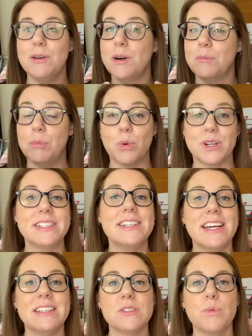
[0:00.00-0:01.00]
more
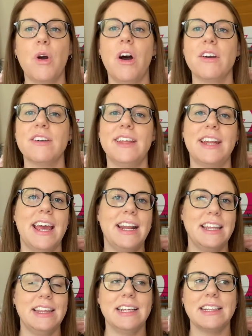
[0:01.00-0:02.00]
intense work than
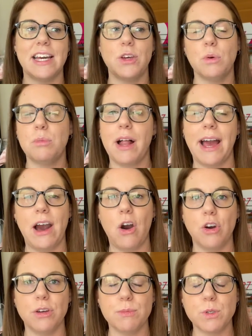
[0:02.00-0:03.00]
anything that you apply at
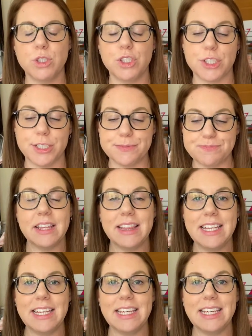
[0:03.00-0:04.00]
home could do.
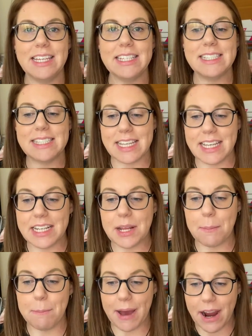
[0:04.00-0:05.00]
The skin
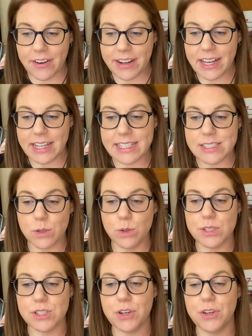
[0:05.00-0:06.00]
barrier is
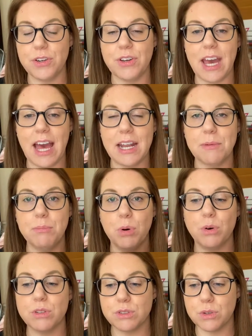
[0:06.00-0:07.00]
also an
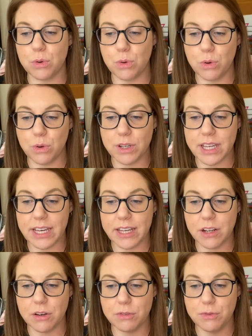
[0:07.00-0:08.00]
important
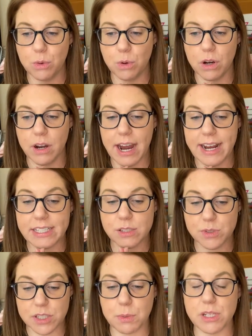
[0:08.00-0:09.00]
organ for, and
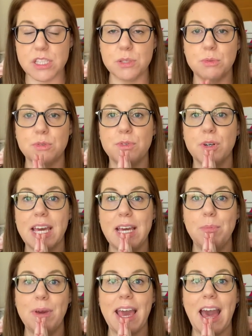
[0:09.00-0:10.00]
it's responsible for
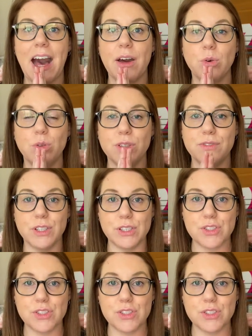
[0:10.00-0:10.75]
keeping out all of those